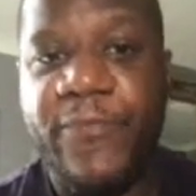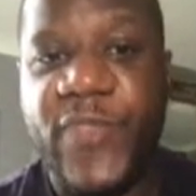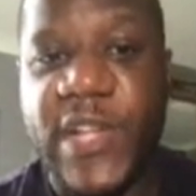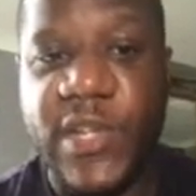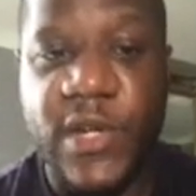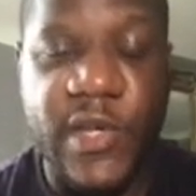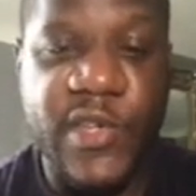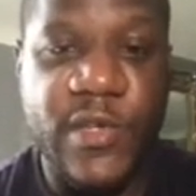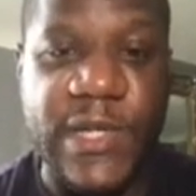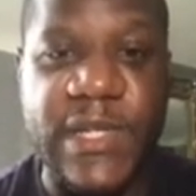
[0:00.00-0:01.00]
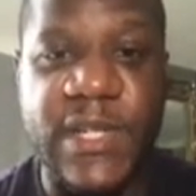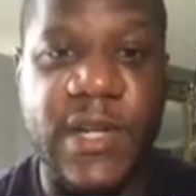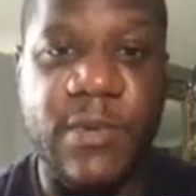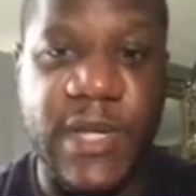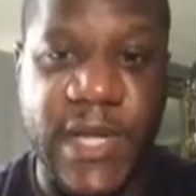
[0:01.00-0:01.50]
That's a lot of users in a
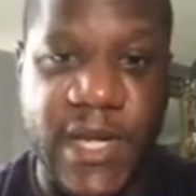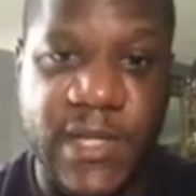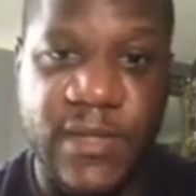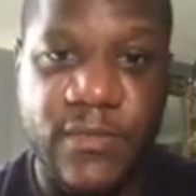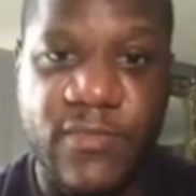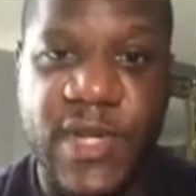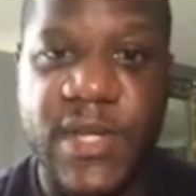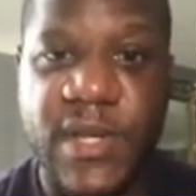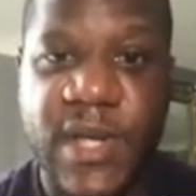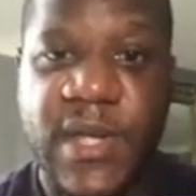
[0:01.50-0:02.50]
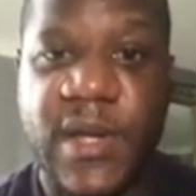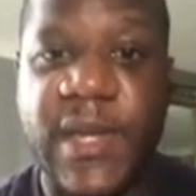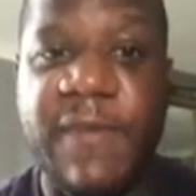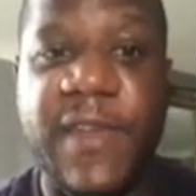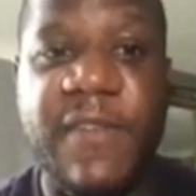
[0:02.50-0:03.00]
couple of days, right? I
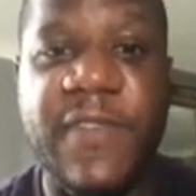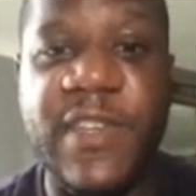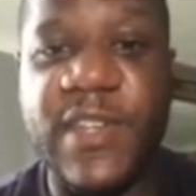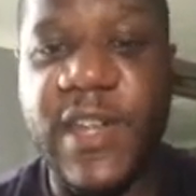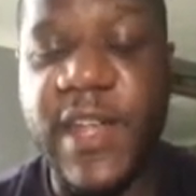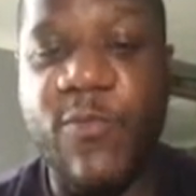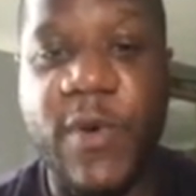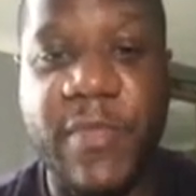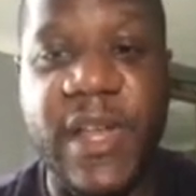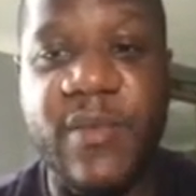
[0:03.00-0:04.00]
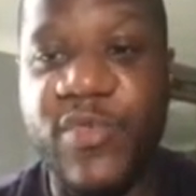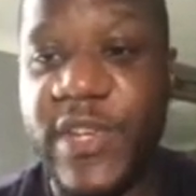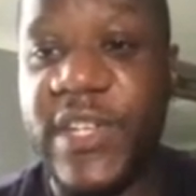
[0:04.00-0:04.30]
definitely think he's going to hit 1 million pretty